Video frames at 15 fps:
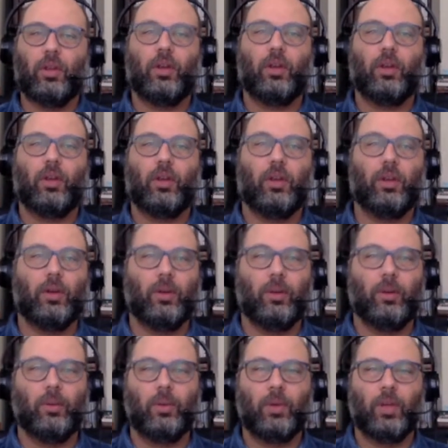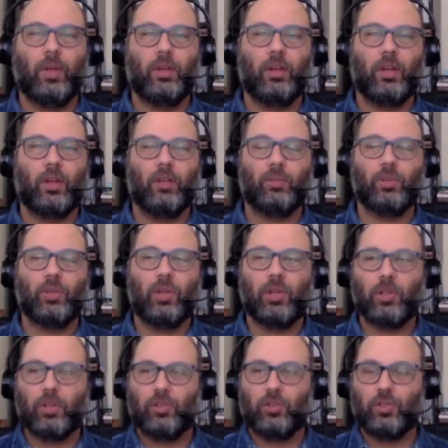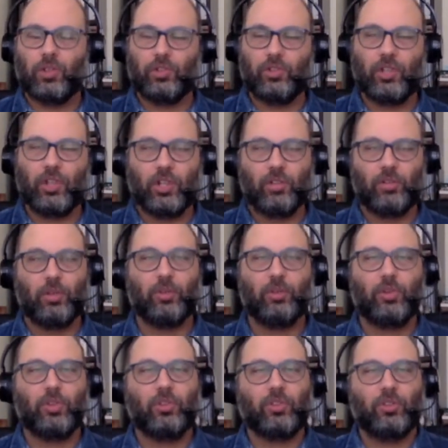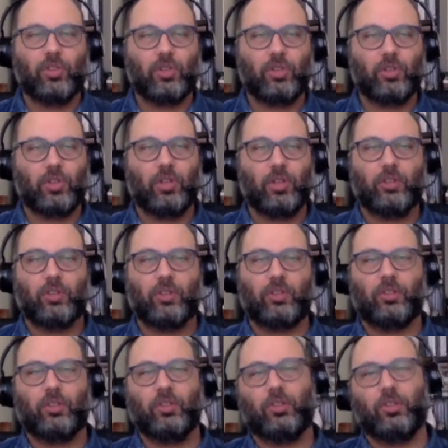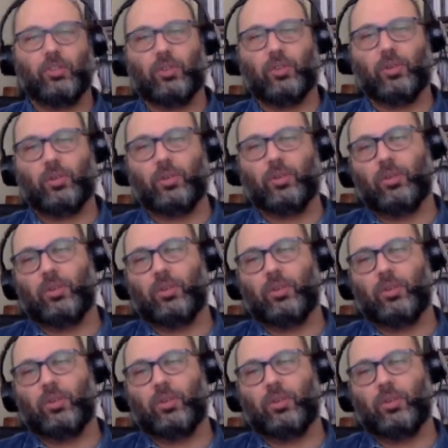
And I'm calling the trilogy kind of liberation psychoanalysis. So